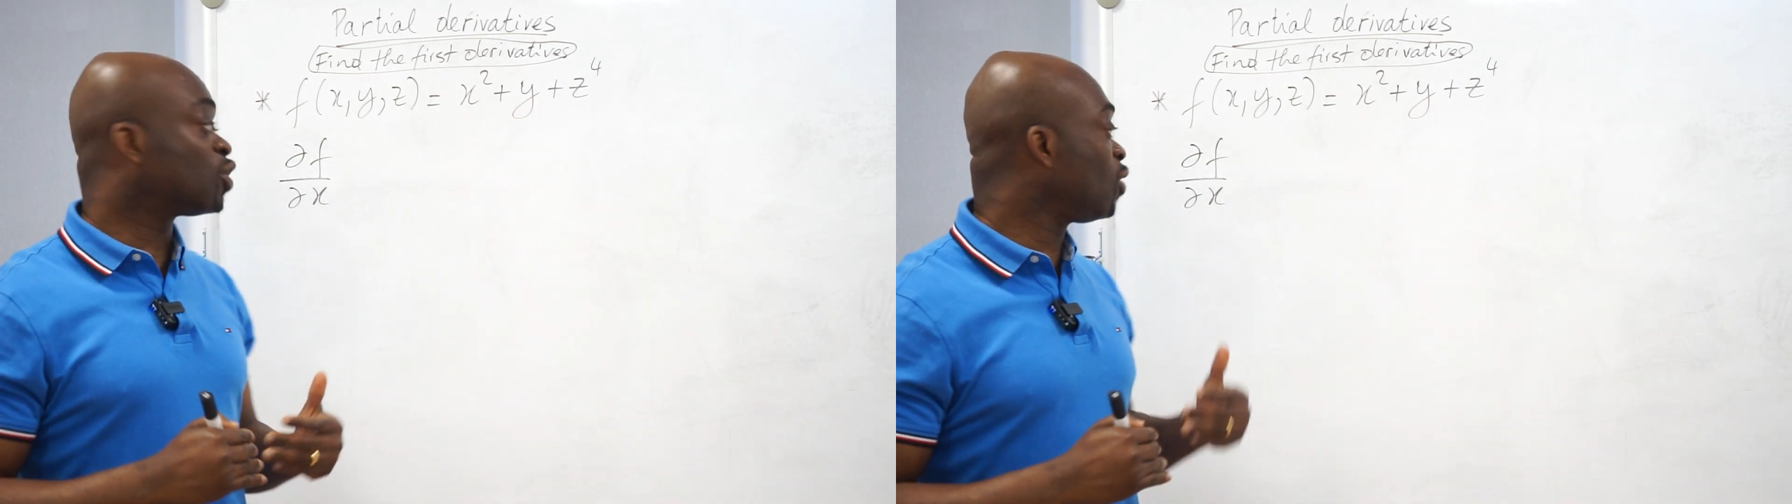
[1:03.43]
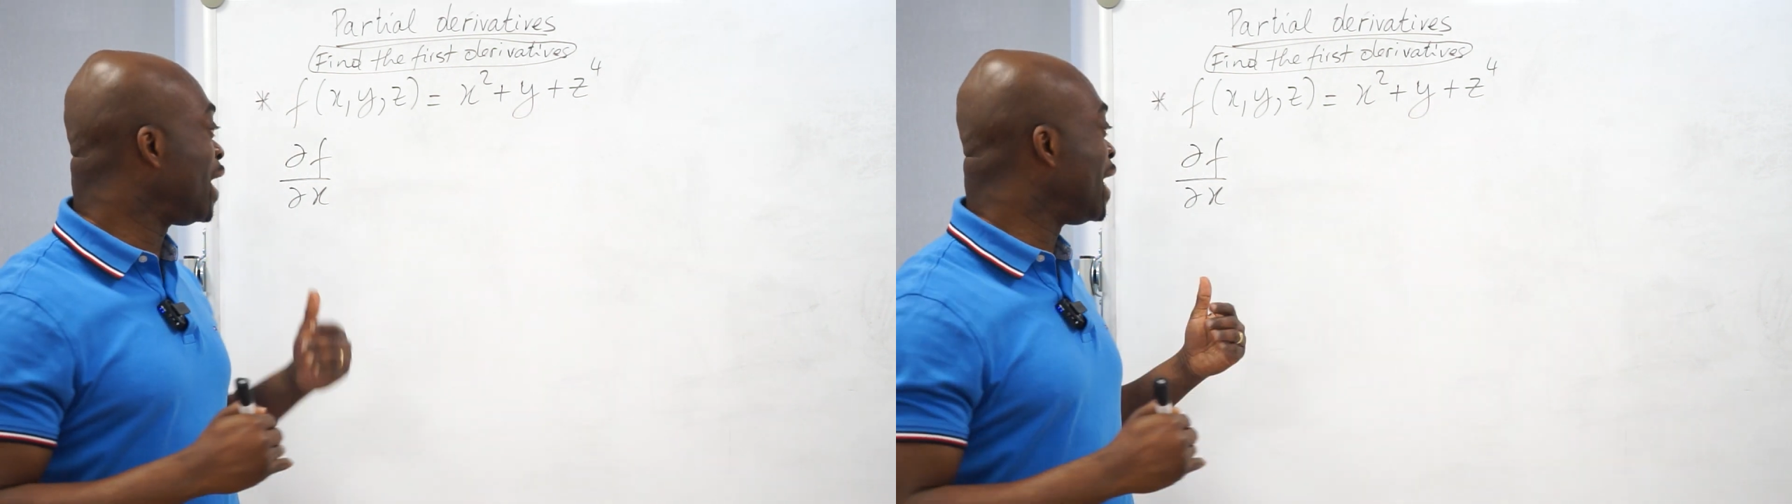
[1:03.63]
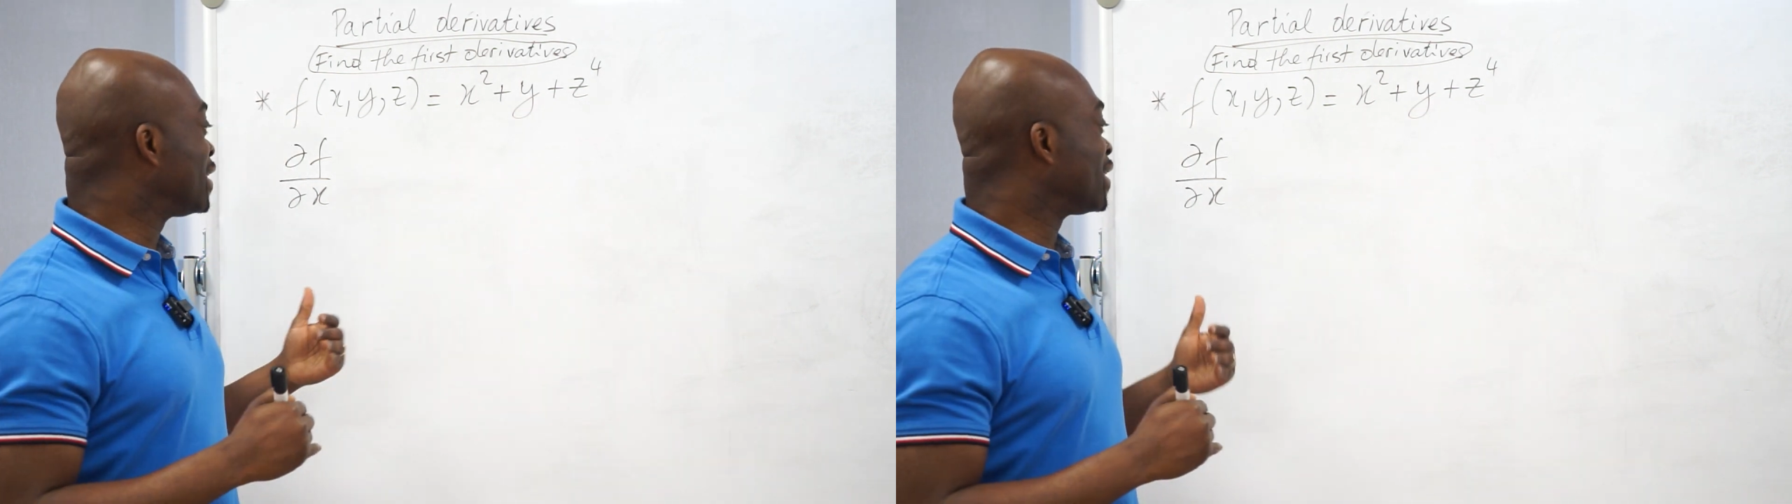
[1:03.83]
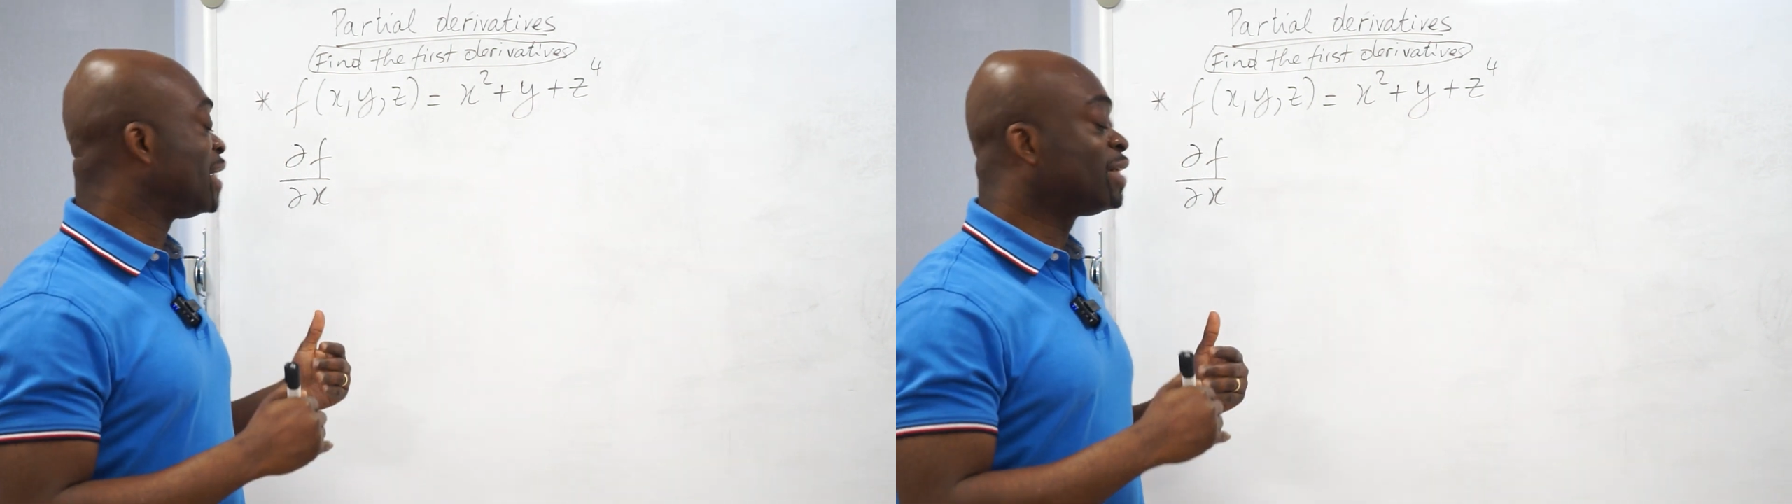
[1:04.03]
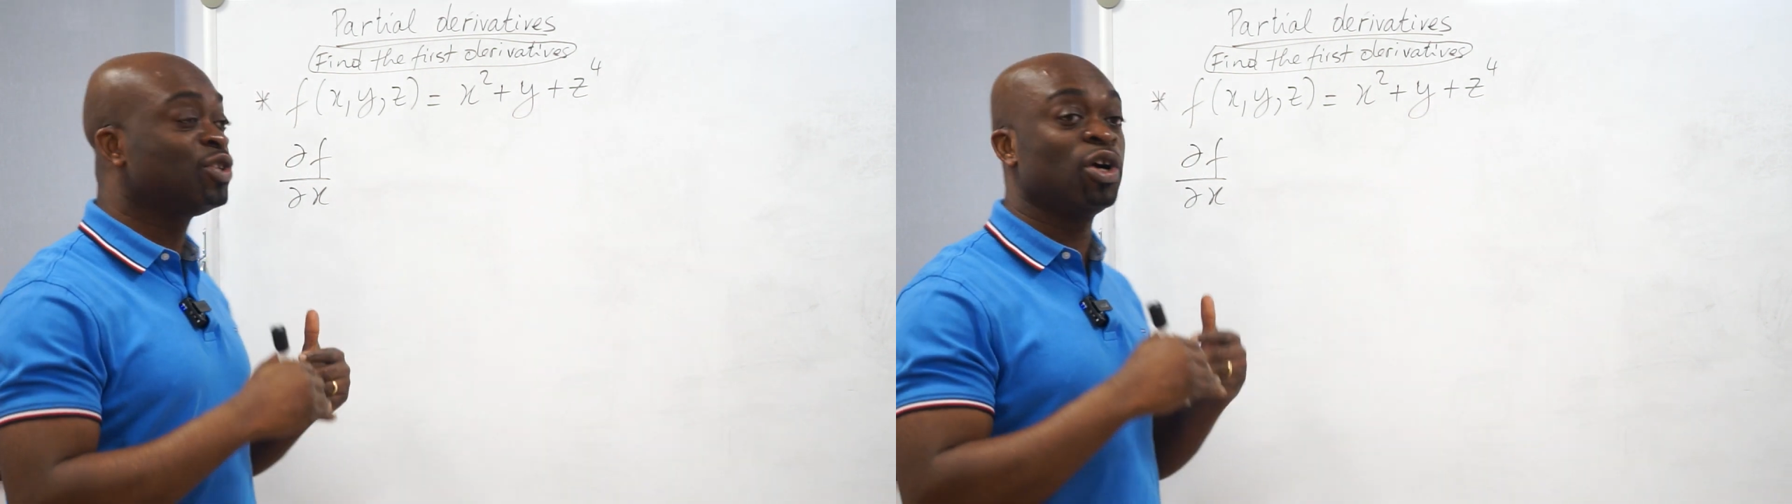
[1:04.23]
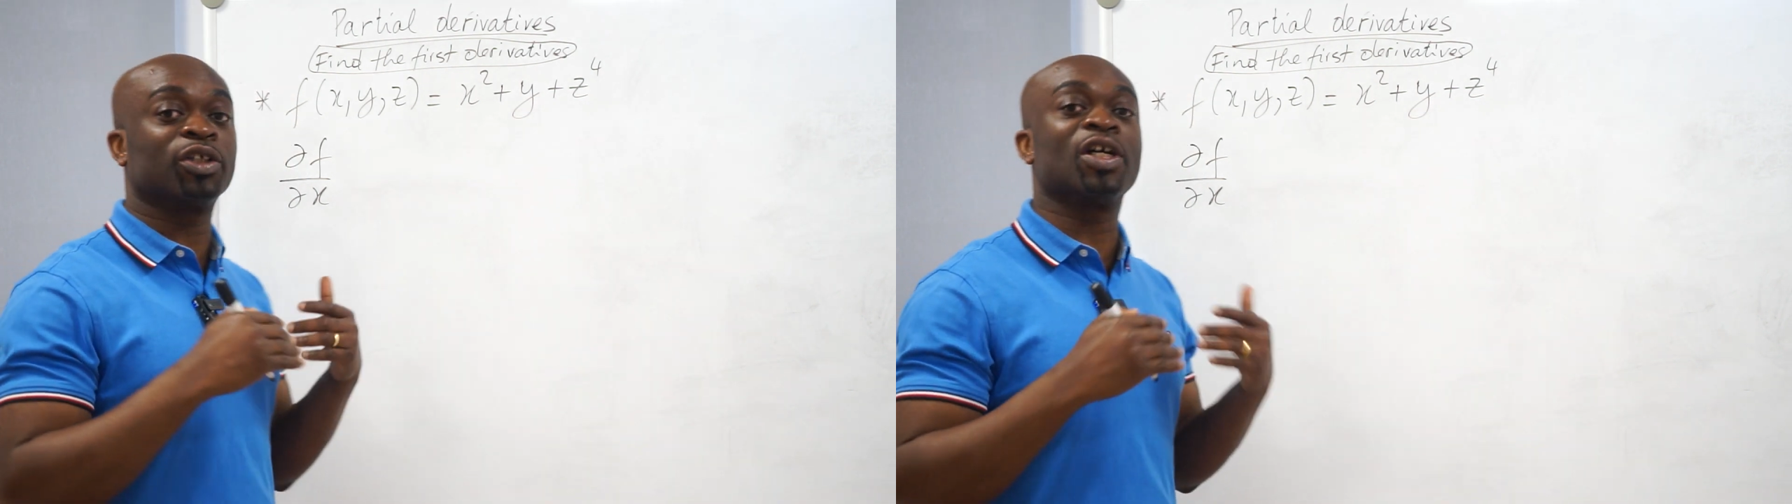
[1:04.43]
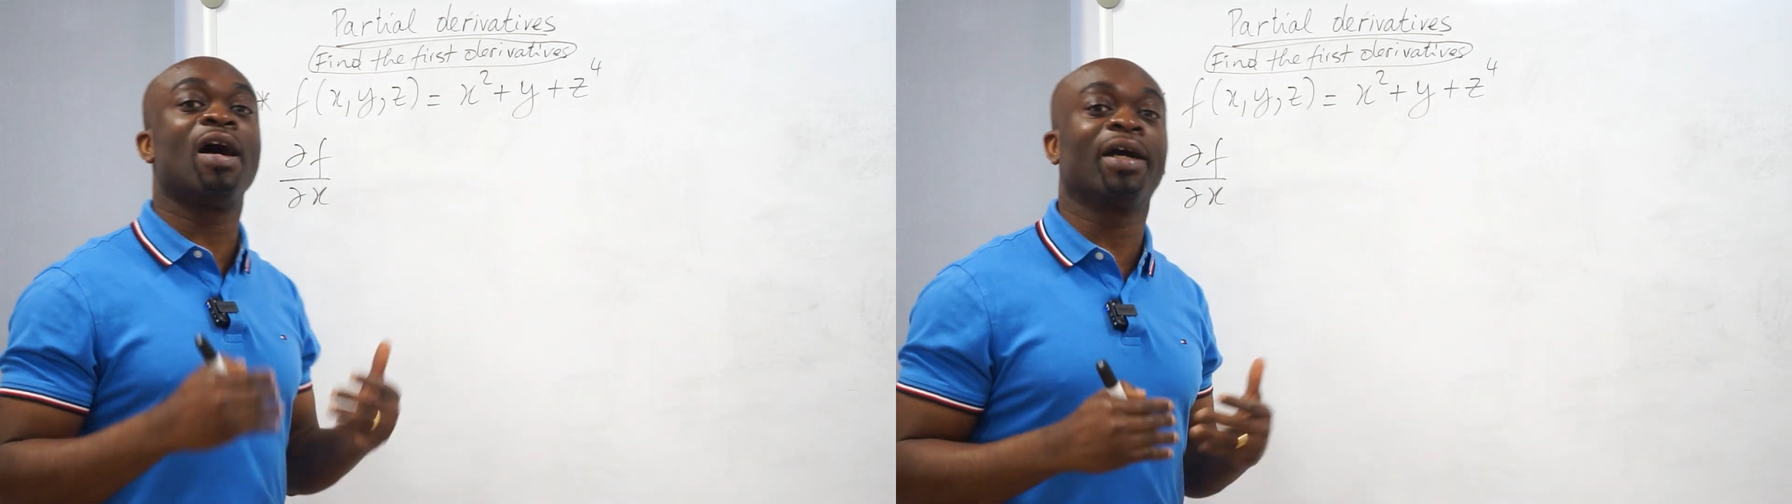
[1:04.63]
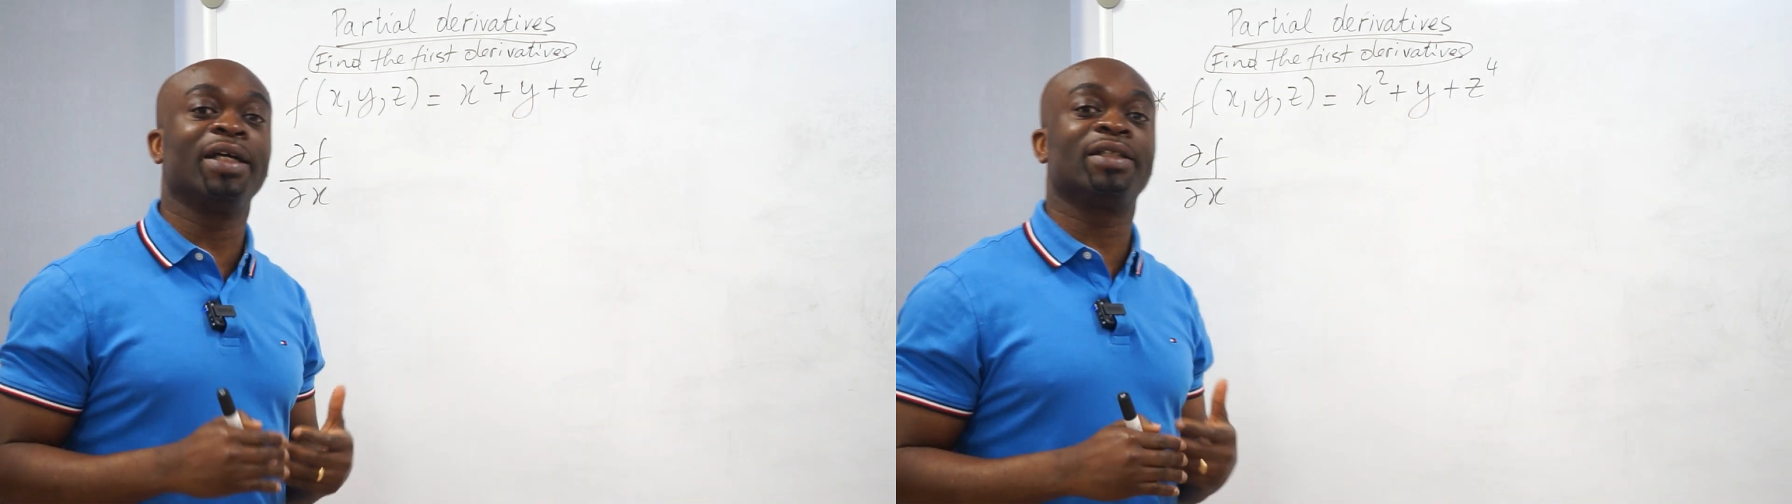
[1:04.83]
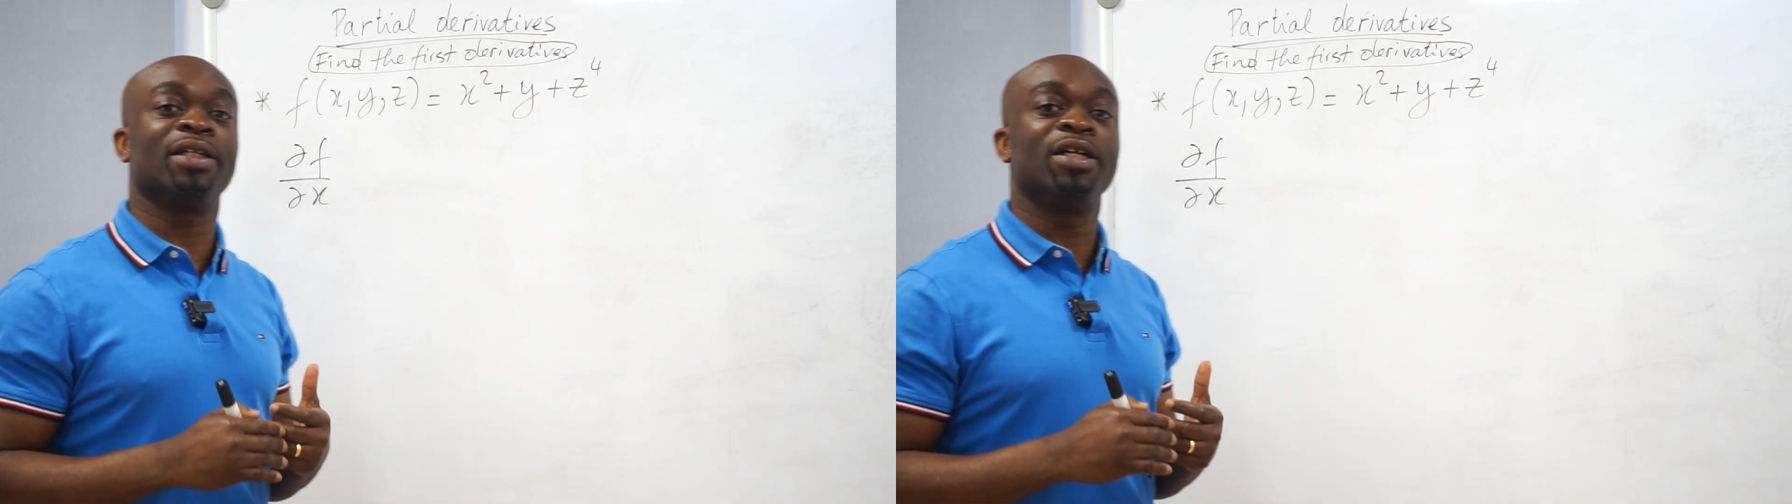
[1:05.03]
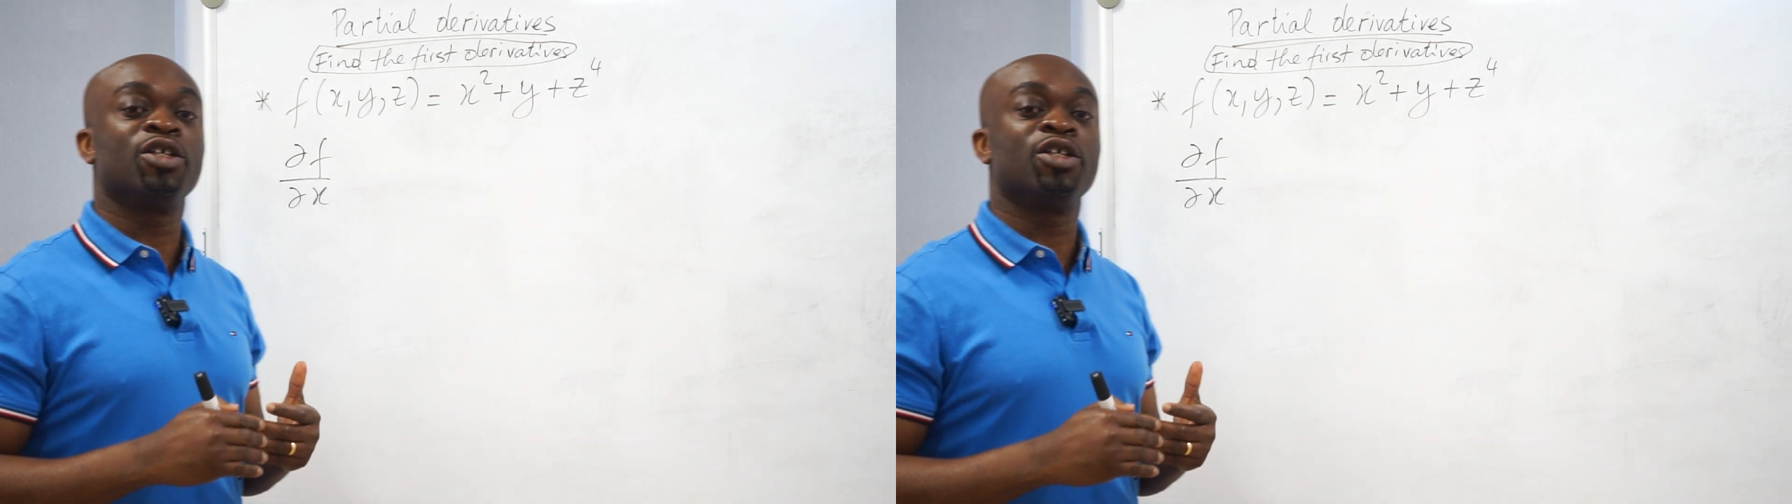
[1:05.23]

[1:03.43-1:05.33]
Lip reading: So x is your target.